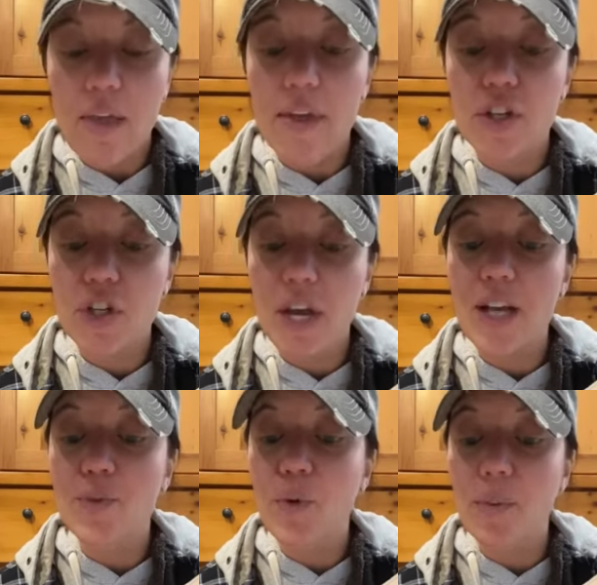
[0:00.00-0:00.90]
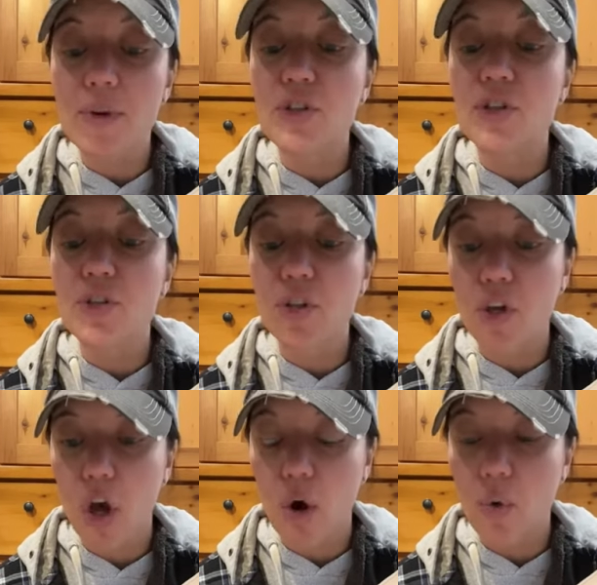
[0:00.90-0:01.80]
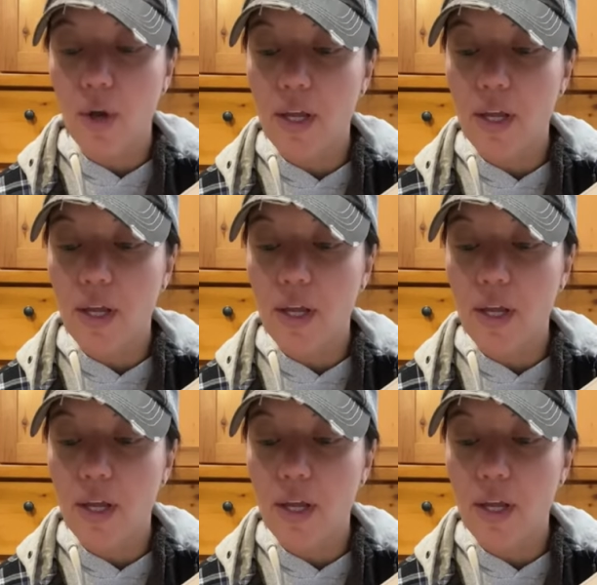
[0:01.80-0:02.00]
that she has permission to go.